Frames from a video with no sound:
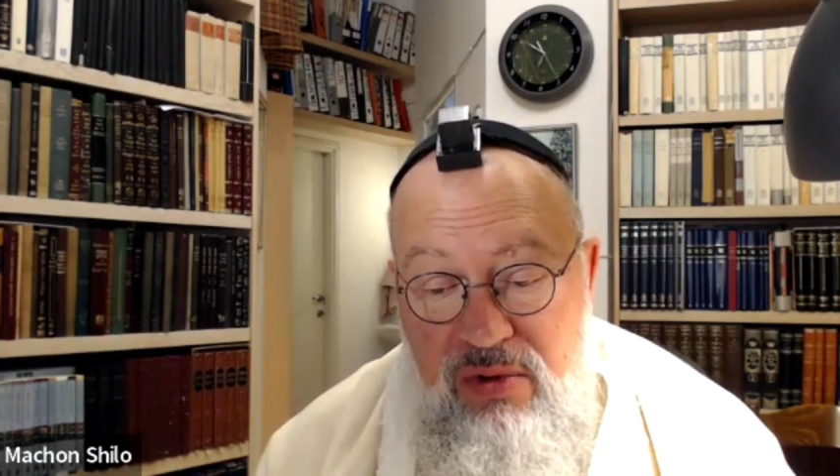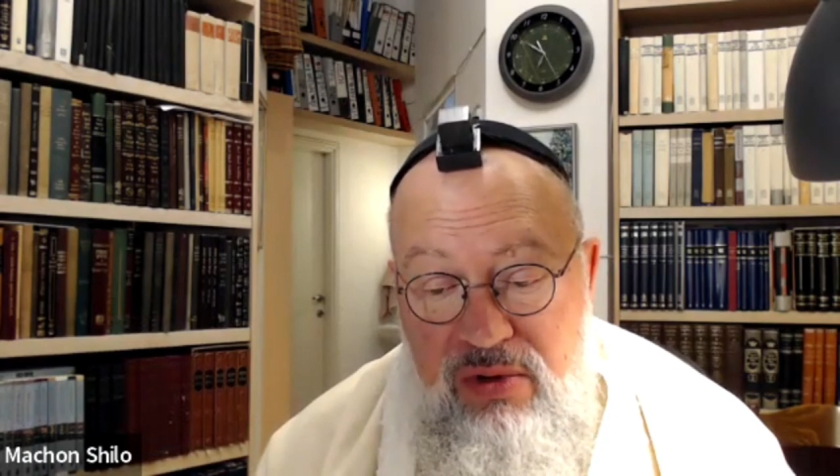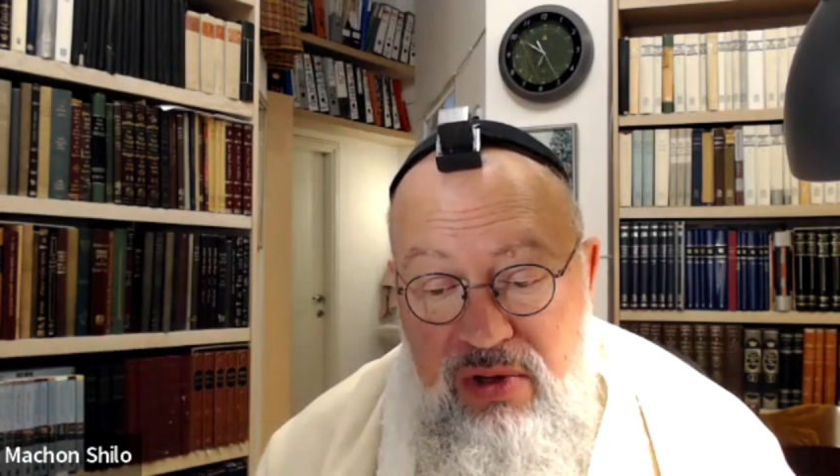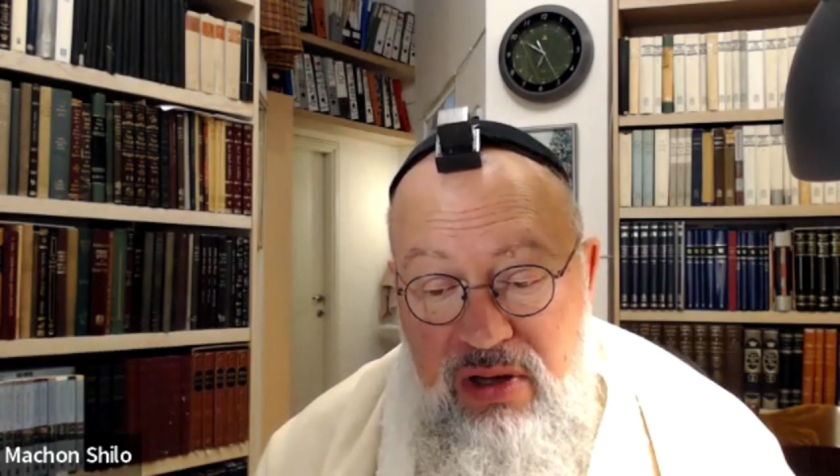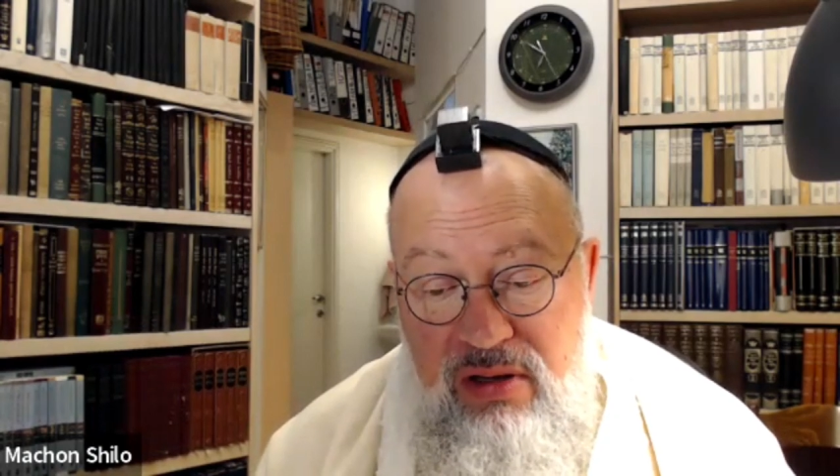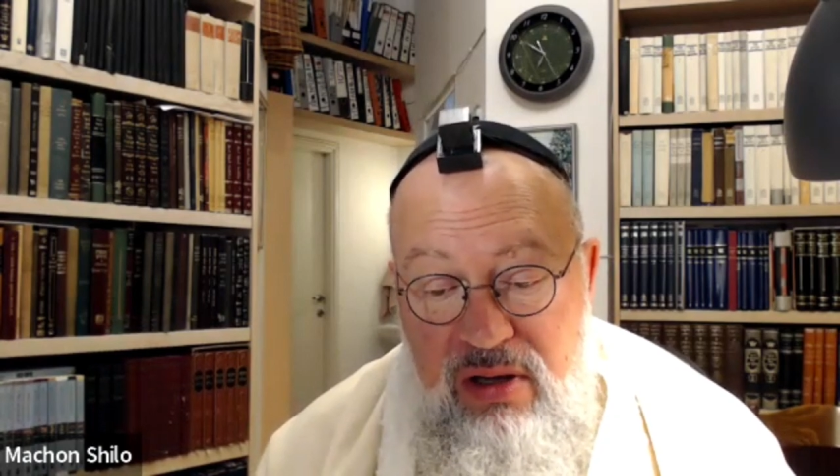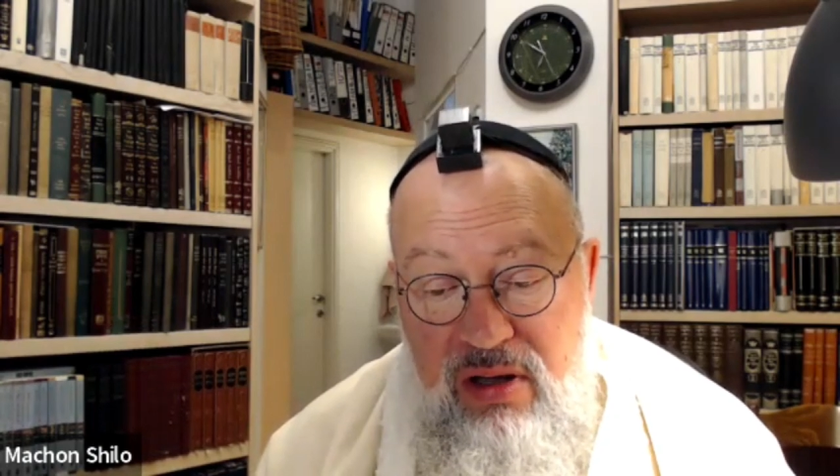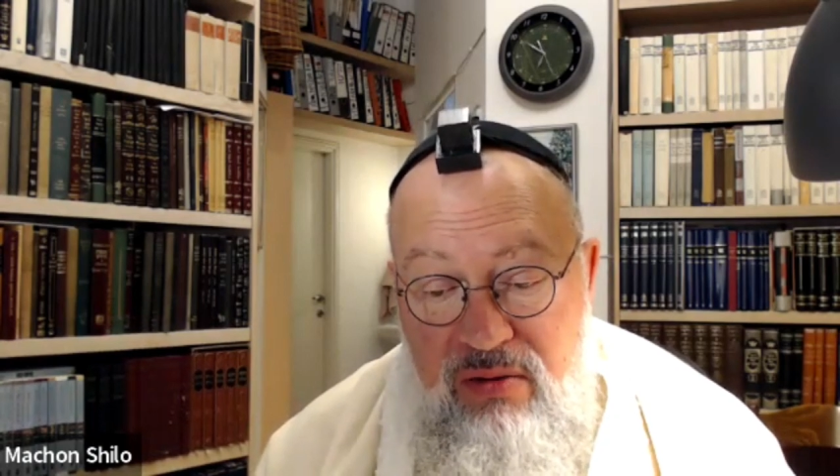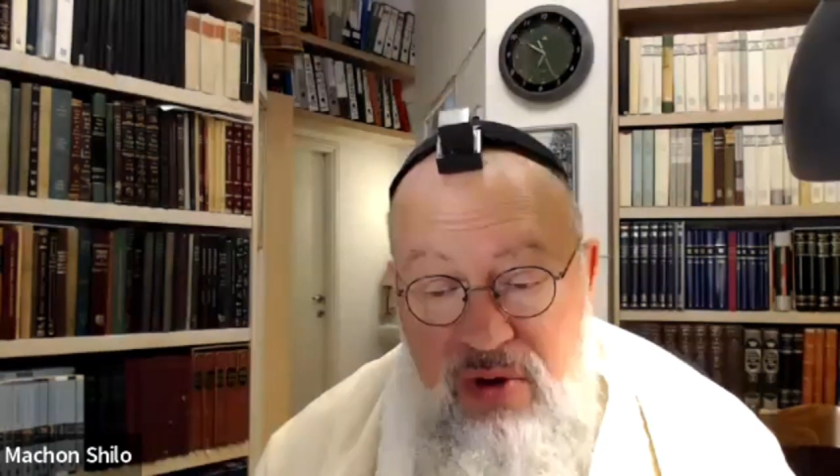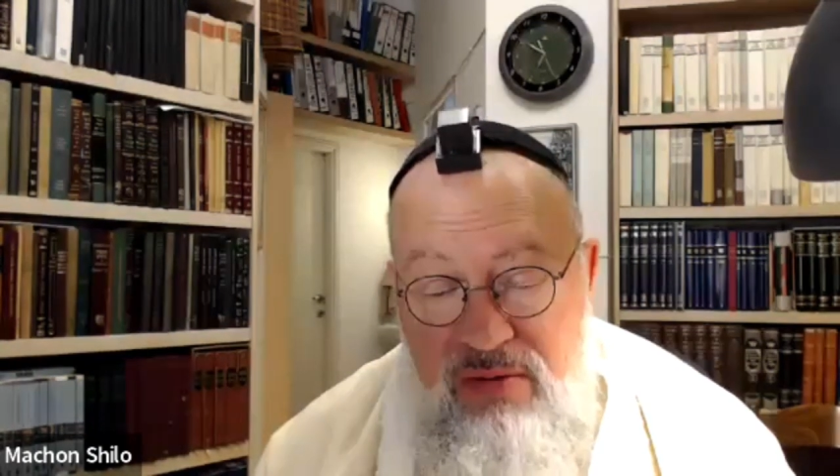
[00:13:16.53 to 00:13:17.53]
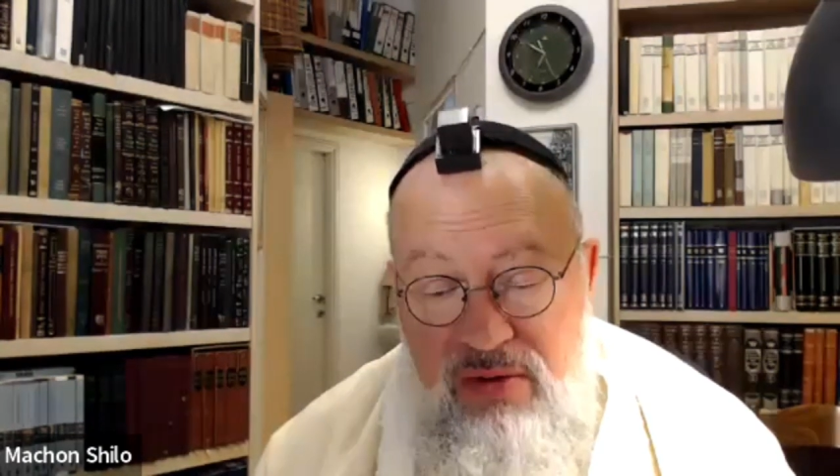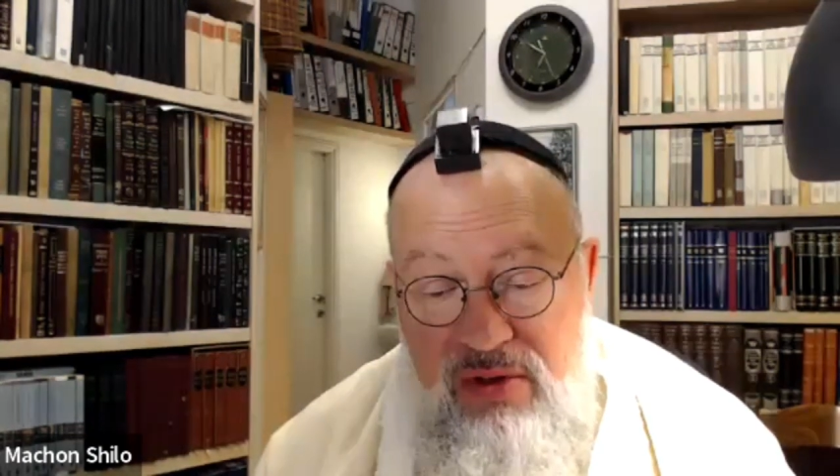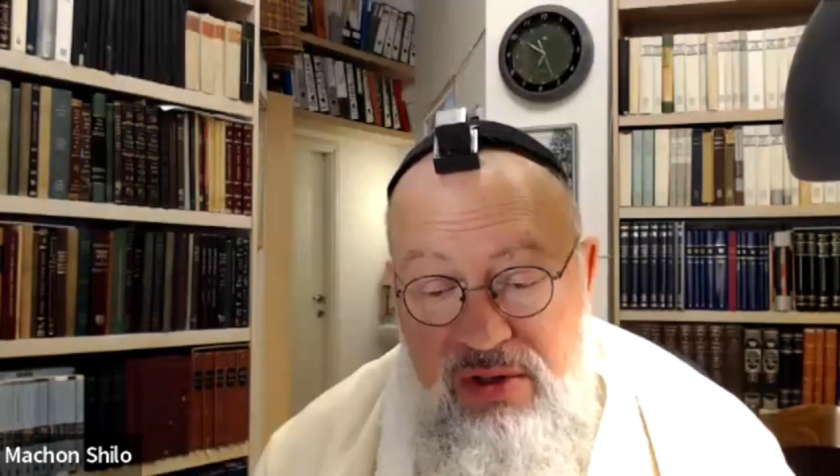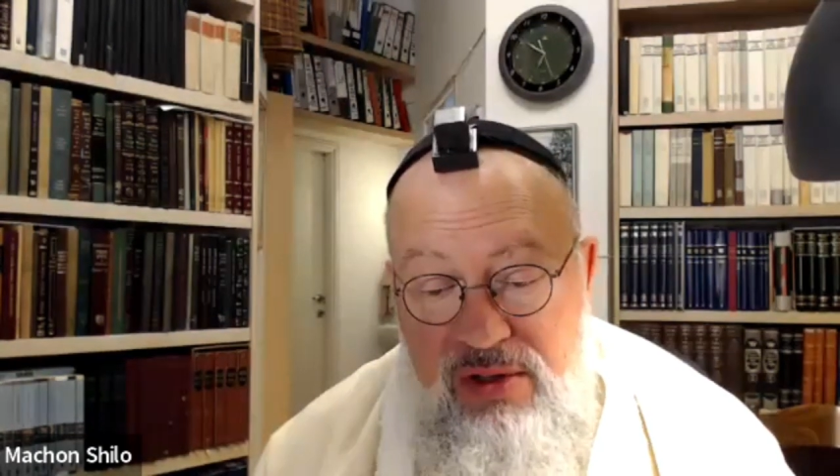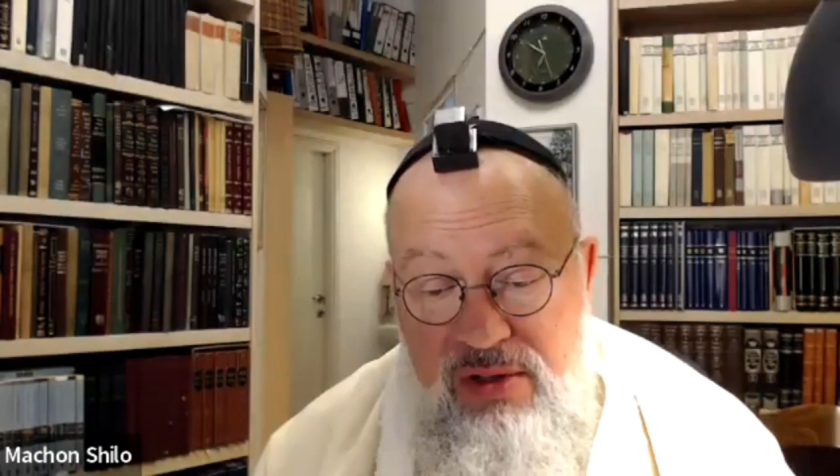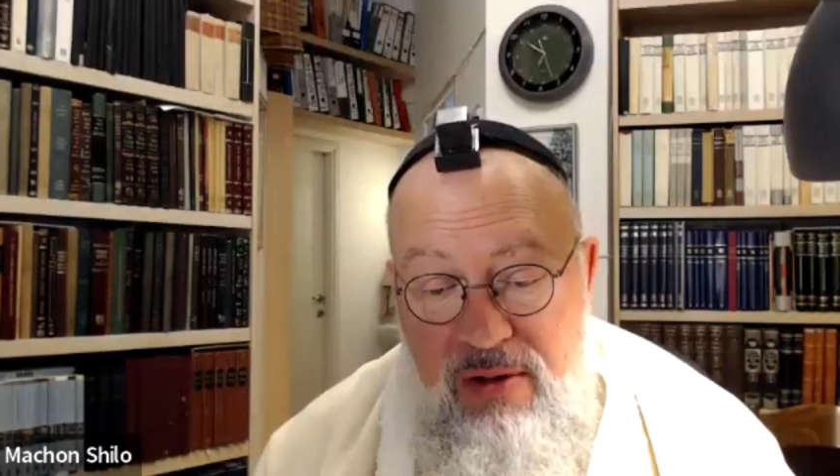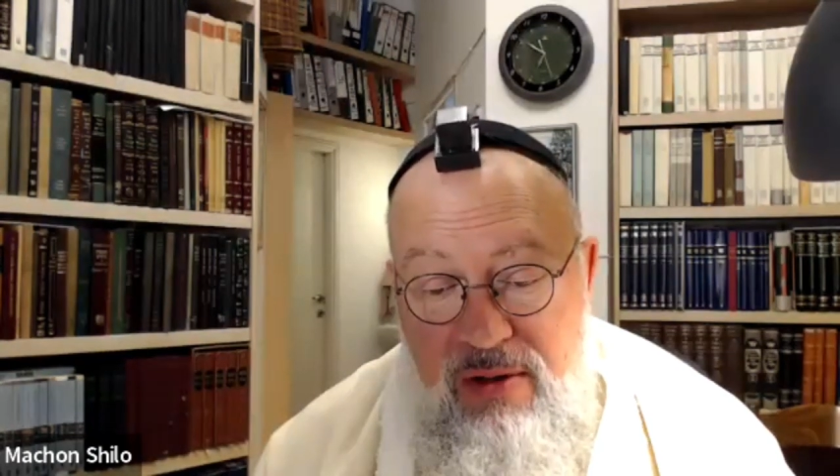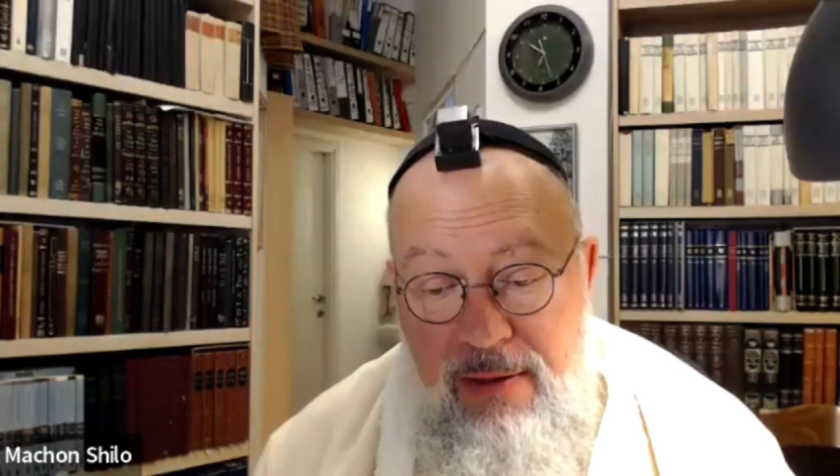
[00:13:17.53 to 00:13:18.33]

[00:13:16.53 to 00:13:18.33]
they arrive at this